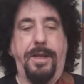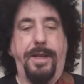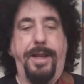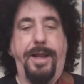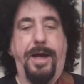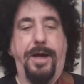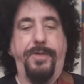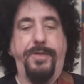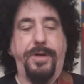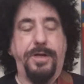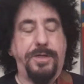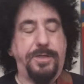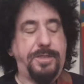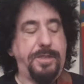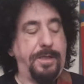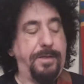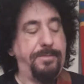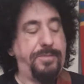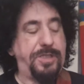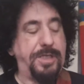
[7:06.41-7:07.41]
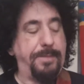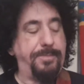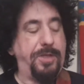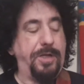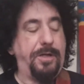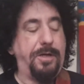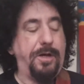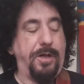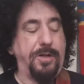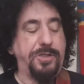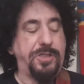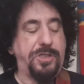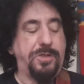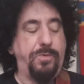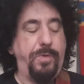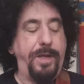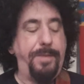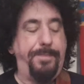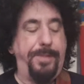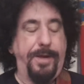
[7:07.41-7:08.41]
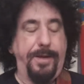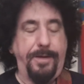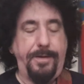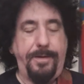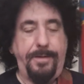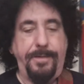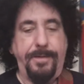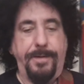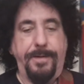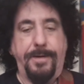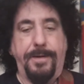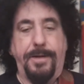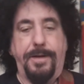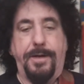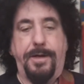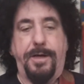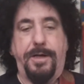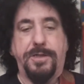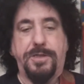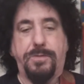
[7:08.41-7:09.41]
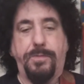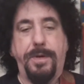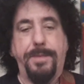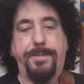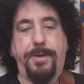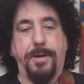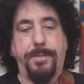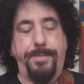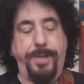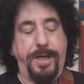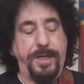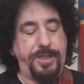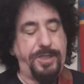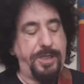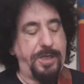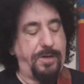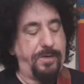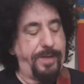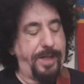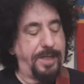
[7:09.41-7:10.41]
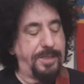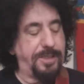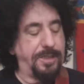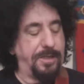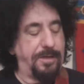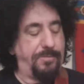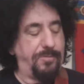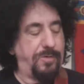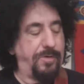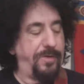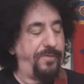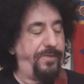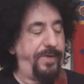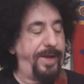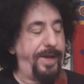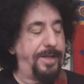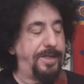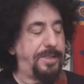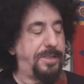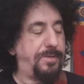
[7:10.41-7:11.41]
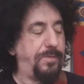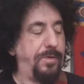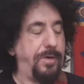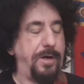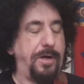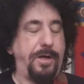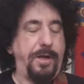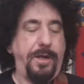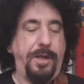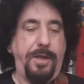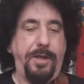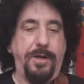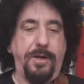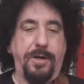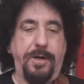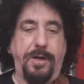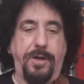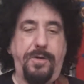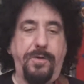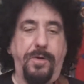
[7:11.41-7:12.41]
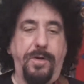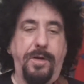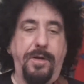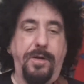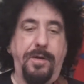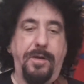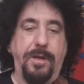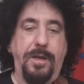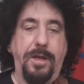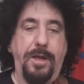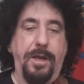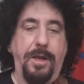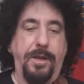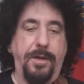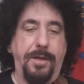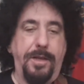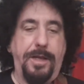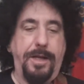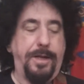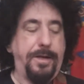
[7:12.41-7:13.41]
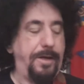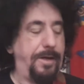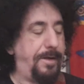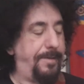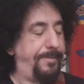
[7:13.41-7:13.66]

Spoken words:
Now there's something called sweeping, sweep arpeggio, and that's a little more advanced where you're doing like,